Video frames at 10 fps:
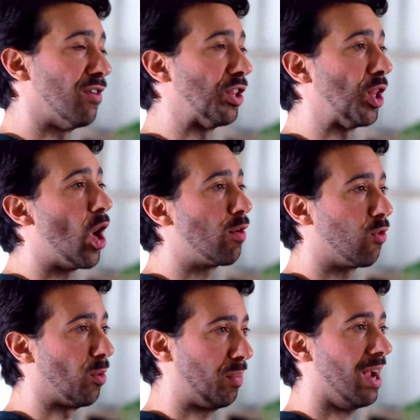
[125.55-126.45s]
of a long
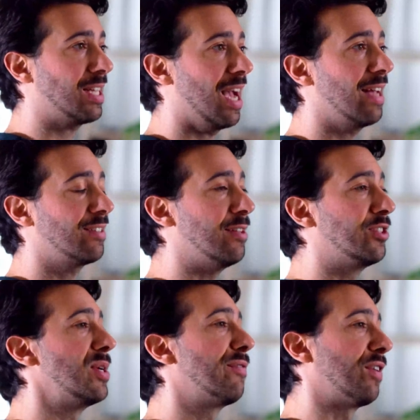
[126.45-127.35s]
form podcast
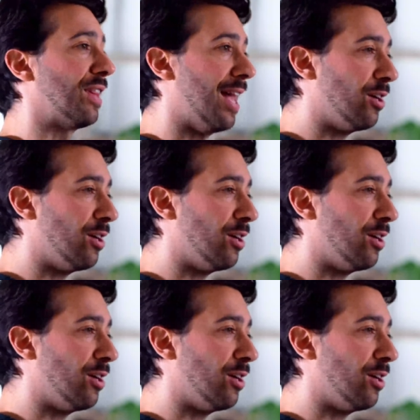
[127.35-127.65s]
into a different